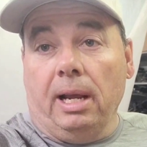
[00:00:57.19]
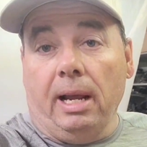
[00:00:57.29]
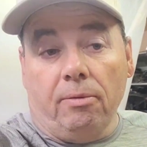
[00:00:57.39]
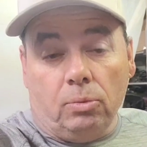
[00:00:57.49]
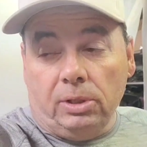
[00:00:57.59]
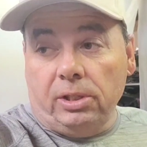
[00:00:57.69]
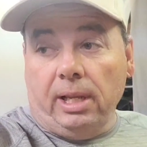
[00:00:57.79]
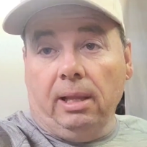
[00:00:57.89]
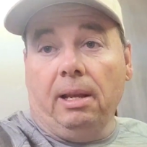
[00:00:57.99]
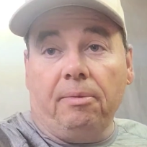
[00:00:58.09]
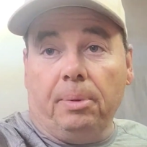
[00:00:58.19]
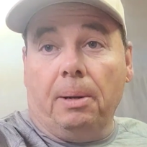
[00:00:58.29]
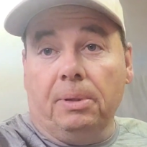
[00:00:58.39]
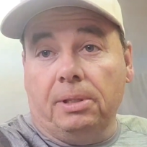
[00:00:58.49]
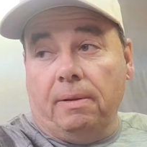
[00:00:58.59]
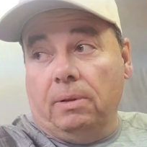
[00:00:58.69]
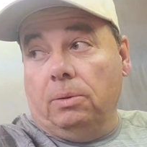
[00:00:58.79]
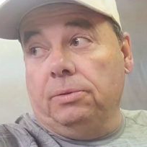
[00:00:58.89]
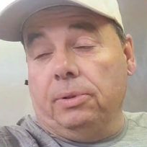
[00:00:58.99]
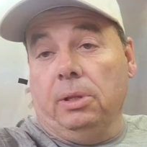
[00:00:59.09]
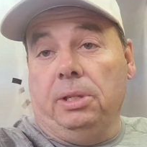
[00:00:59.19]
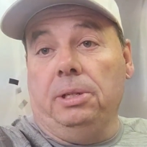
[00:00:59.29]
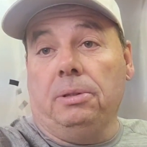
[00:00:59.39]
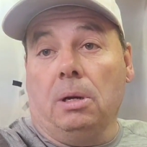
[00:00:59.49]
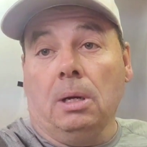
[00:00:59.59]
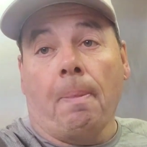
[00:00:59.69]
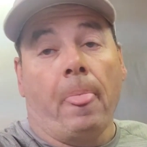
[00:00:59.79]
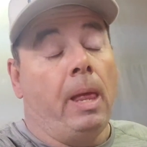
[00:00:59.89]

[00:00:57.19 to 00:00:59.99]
I have 1 set left, but I was saving those for the teal car.